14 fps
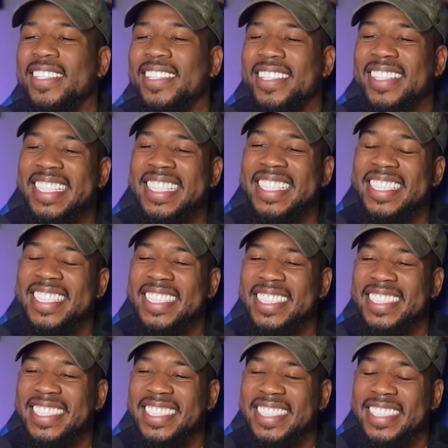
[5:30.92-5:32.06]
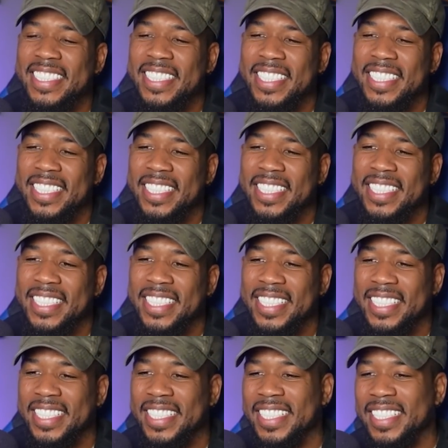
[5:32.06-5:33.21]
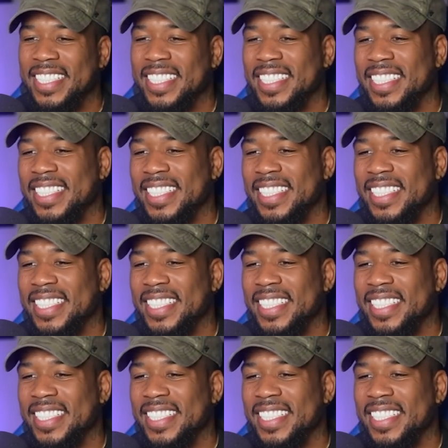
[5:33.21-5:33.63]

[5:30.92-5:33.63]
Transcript: [no speech]